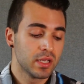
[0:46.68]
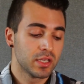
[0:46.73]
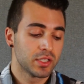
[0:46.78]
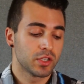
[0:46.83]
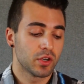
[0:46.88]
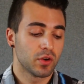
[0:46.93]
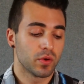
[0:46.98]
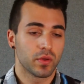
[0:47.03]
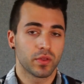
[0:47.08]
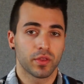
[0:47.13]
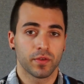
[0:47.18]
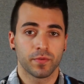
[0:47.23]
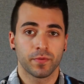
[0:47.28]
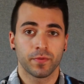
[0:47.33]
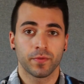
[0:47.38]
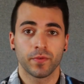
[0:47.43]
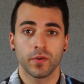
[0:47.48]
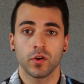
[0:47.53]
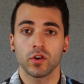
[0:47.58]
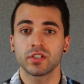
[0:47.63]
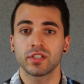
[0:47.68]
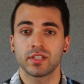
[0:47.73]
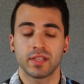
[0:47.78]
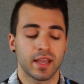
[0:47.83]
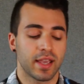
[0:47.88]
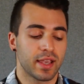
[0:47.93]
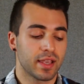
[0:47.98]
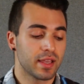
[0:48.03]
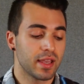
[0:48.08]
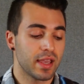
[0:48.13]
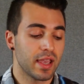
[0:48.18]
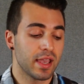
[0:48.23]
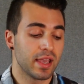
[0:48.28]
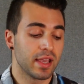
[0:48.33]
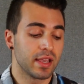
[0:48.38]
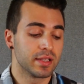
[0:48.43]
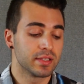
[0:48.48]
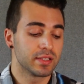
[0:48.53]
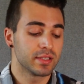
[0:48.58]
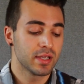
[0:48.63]
So the first thing
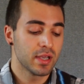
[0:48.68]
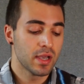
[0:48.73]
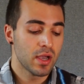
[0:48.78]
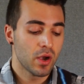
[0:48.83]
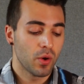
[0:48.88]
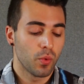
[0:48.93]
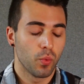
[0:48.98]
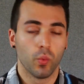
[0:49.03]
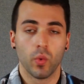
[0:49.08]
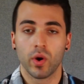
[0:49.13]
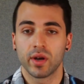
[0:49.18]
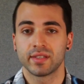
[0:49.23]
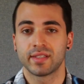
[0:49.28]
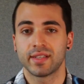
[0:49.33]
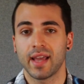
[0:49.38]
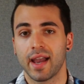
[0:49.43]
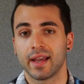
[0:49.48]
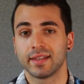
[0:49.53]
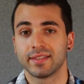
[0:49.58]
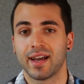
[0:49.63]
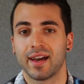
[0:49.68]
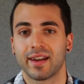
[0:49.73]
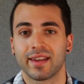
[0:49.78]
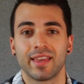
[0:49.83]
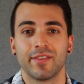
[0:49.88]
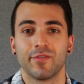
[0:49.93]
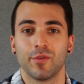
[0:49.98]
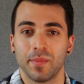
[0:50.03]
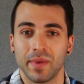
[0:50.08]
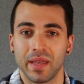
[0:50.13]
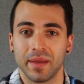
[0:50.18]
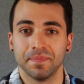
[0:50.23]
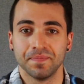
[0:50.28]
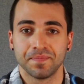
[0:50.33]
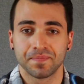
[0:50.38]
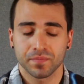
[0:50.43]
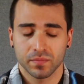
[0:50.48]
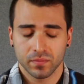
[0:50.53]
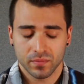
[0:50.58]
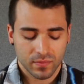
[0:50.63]
is, what does diatonic even mean?
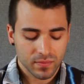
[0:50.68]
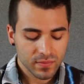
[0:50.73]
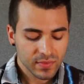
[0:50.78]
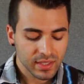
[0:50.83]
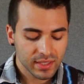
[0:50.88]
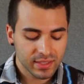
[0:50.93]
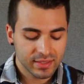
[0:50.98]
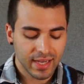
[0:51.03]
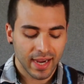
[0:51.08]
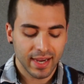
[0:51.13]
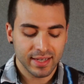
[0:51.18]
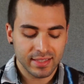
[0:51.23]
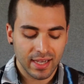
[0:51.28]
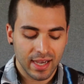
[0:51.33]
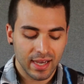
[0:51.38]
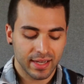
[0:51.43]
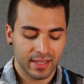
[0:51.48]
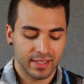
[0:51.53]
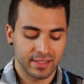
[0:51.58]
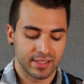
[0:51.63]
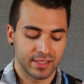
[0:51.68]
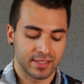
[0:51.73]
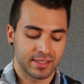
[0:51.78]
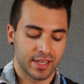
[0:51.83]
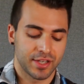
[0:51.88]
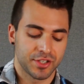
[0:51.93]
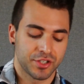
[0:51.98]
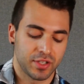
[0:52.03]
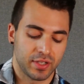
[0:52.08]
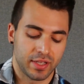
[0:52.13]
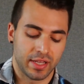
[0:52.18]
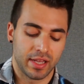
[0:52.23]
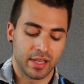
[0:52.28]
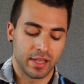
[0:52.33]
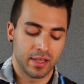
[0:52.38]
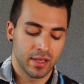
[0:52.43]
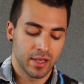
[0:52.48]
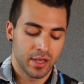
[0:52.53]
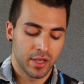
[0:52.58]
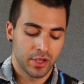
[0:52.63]
Diatonic is
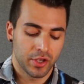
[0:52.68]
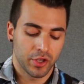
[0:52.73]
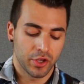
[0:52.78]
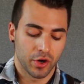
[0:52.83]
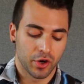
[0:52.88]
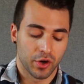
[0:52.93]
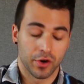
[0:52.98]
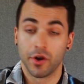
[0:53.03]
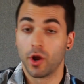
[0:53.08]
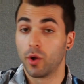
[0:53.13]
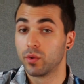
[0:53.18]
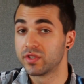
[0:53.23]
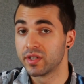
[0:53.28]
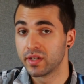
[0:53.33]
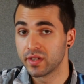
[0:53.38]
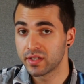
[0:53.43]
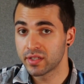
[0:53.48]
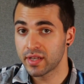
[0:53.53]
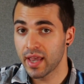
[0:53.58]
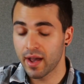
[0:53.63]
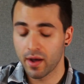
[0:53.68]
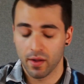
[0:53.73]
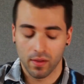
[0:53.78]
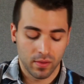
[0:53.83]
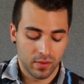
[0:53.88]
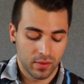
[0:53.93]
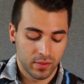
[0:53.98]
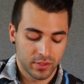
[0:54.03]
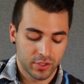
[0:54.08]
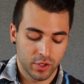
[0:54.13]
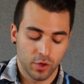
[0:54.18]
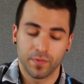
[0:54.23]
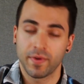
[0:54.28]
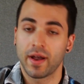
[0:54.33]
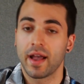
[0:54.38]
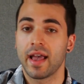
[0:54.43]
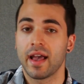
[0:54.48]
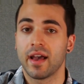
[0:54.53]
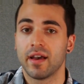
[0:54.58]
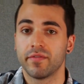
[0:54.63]
essentially your notes in a scale. So if
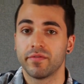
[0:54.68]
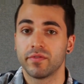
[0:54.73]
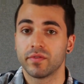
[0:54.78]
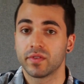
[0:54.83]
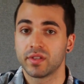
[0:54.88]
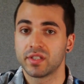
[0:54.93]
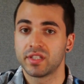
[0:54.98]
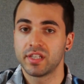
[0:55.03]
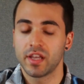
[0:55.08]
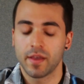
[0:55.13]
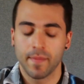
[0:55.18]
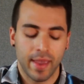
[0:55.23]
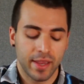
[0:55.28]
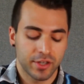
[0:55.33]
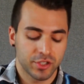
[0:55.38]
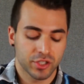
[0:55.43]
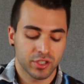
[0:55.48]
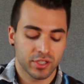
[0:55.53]
I have the C major